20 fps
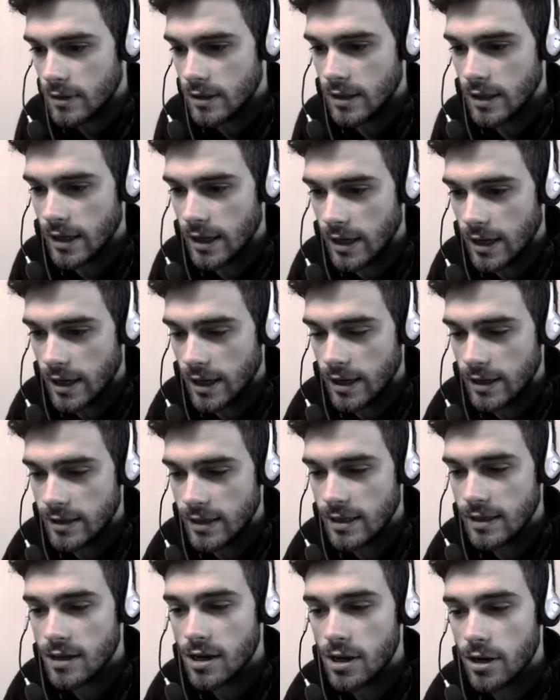Yeah,
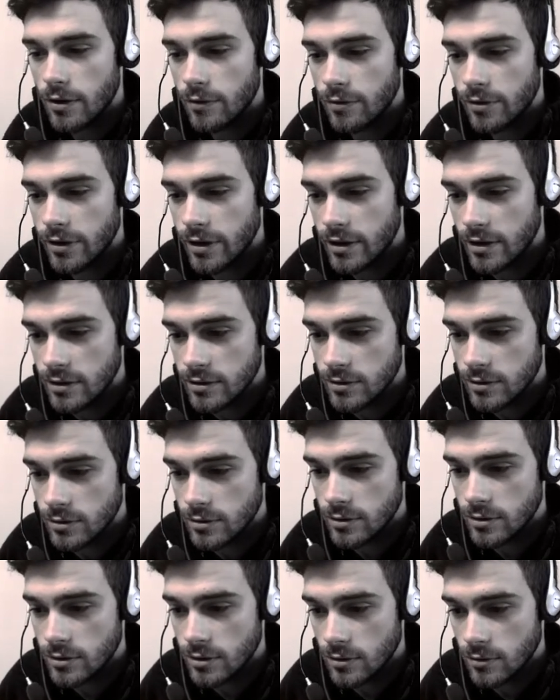that guy over there is
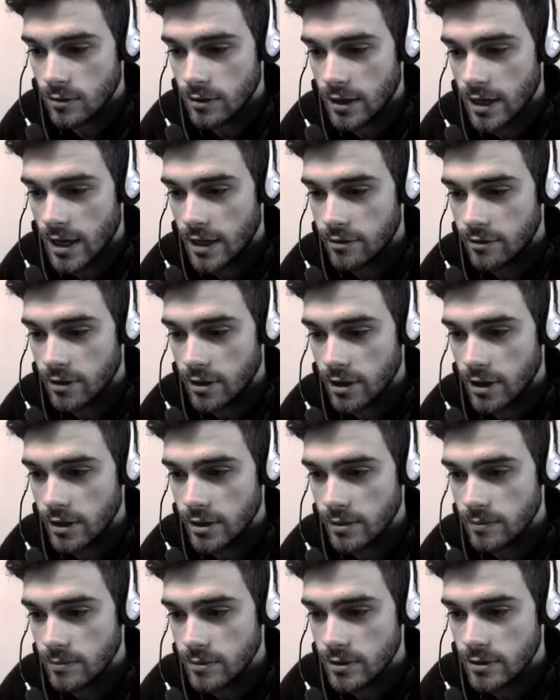also gathering
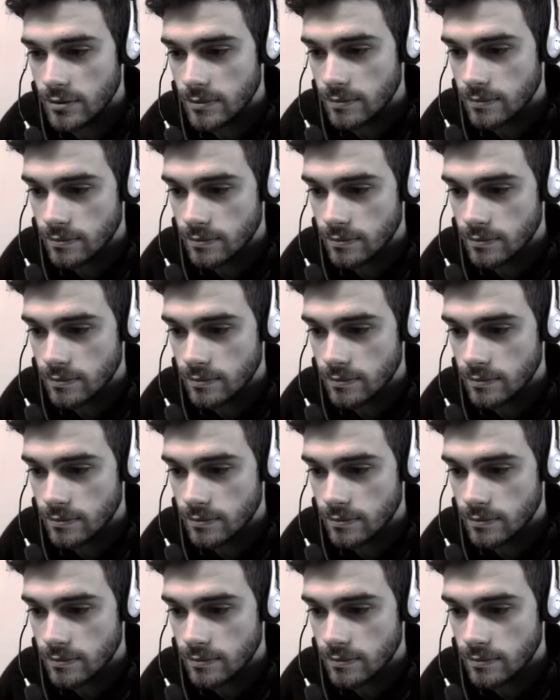items.